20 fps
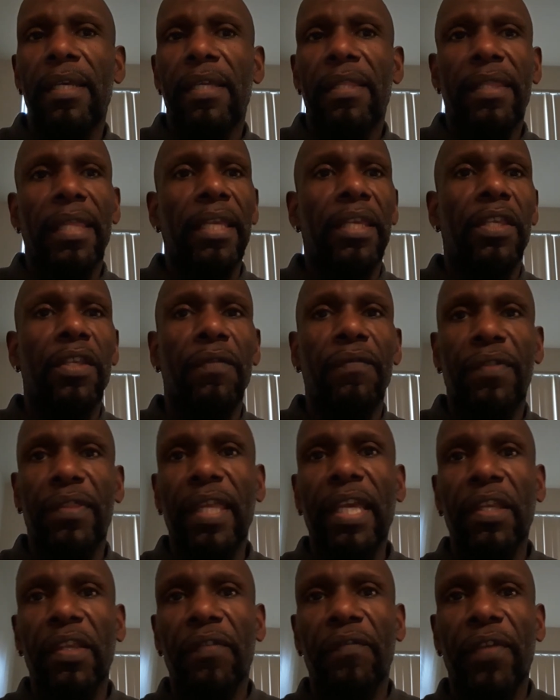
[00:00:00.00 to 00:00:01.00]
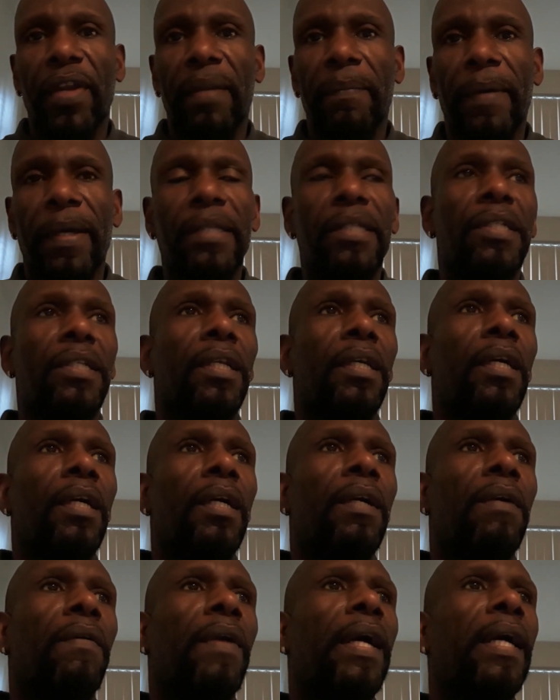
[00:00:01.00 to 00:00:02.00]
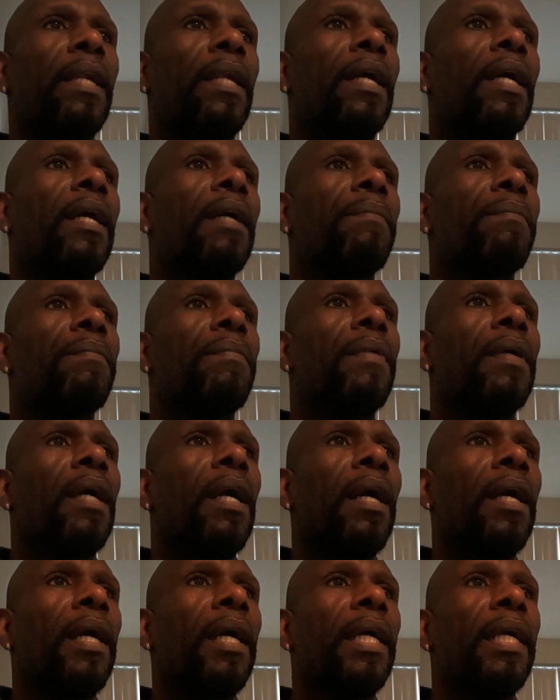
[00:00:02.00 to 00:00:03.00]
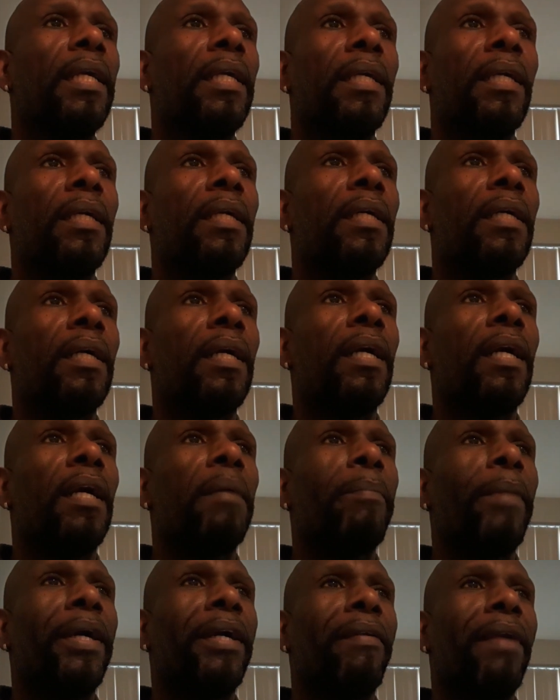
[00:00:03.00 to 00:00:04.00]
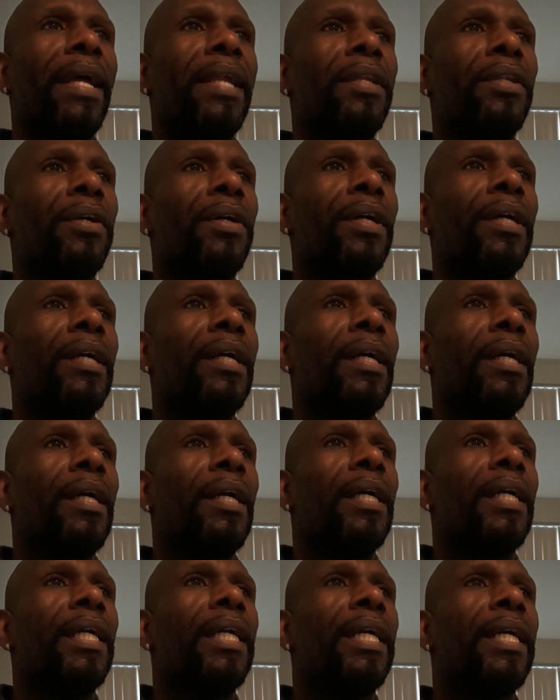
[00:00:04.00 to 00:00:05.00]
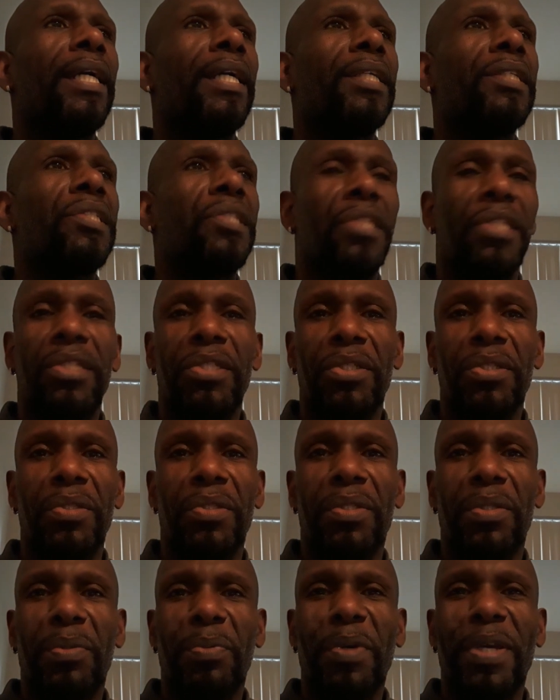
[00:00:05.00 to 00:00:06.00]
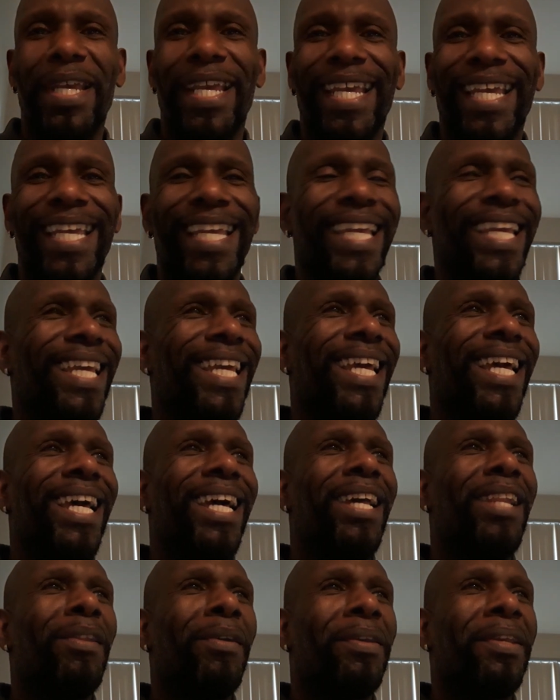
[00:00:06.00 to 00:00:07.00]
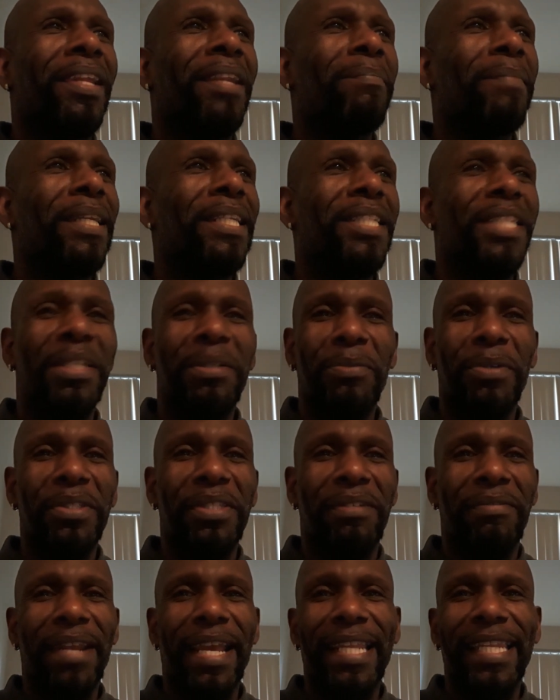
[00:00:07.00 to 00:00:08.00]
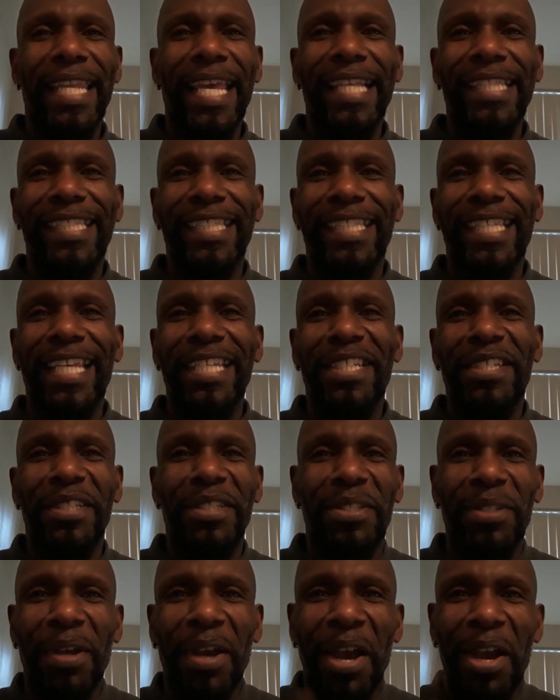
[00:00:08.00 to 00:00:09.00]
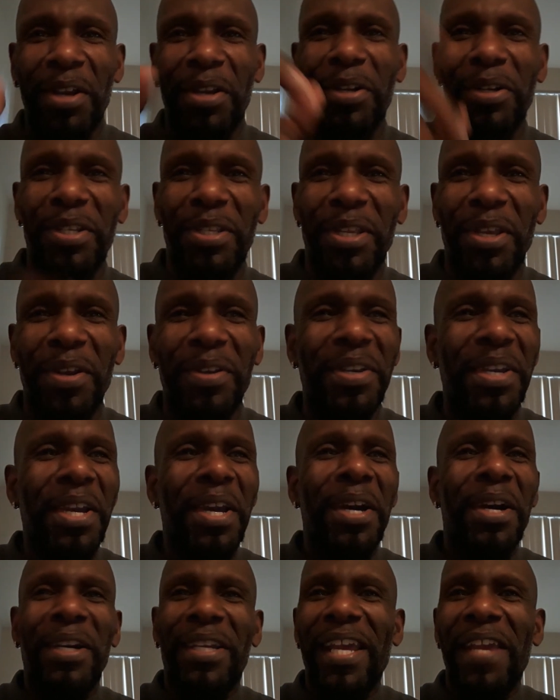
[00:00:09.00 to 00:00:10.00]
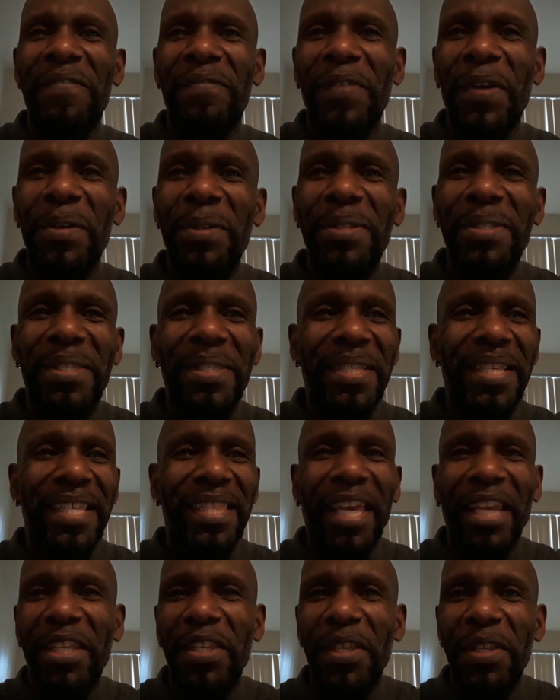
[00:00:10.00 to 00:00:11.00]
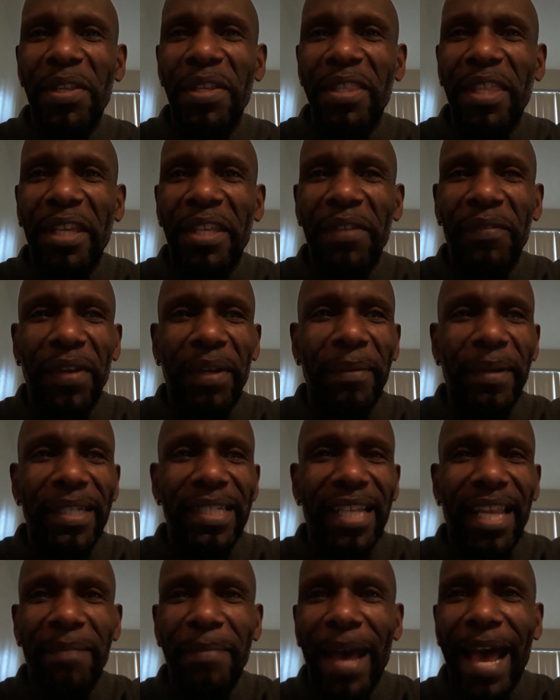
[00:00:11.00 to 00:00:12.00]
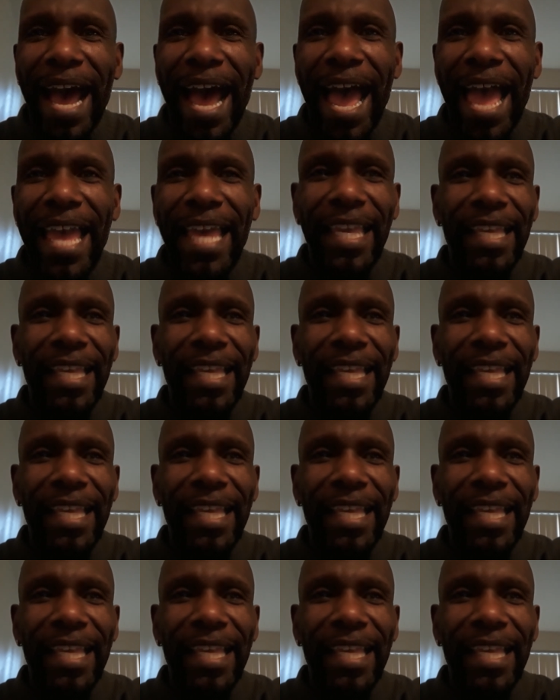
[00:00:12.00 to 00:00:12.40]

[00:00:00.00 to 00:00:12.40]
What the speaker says: Thank you very much, right? My granddaughter, she's looking at me. She wants granddad's attention. So I gotta go. Okay, folks. Thank you. Thank you very much. Okay, bye.